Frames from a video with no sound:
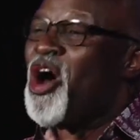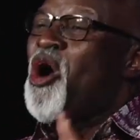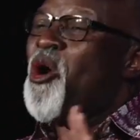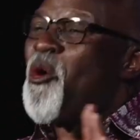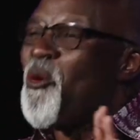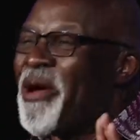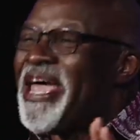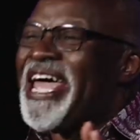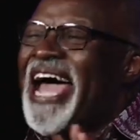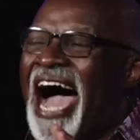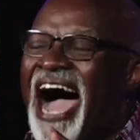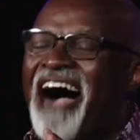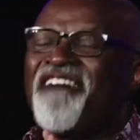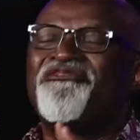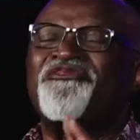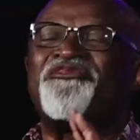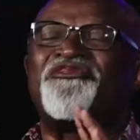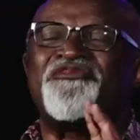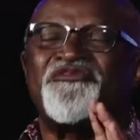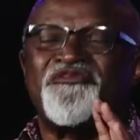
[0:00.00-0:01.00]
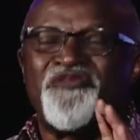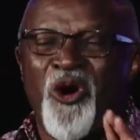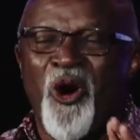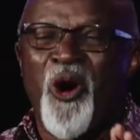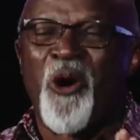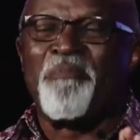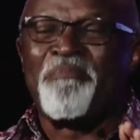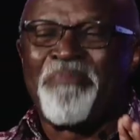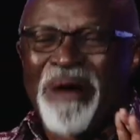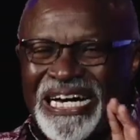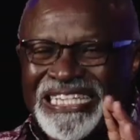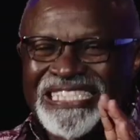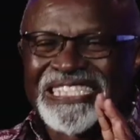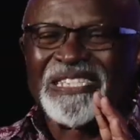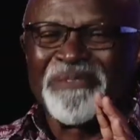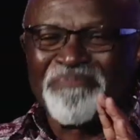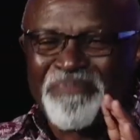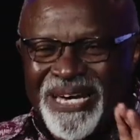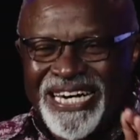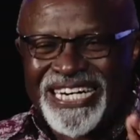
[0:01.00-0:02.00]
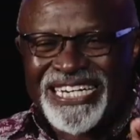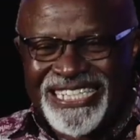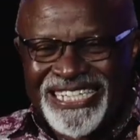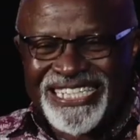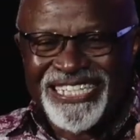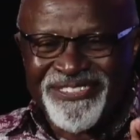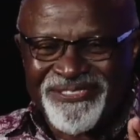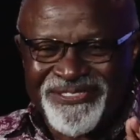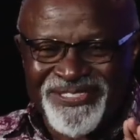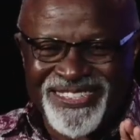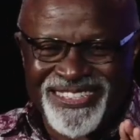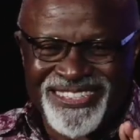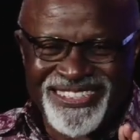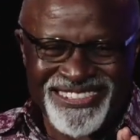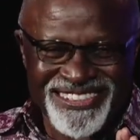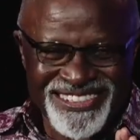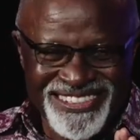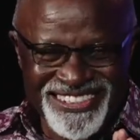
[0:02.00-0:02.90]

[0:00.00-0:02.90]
we have four perspectives.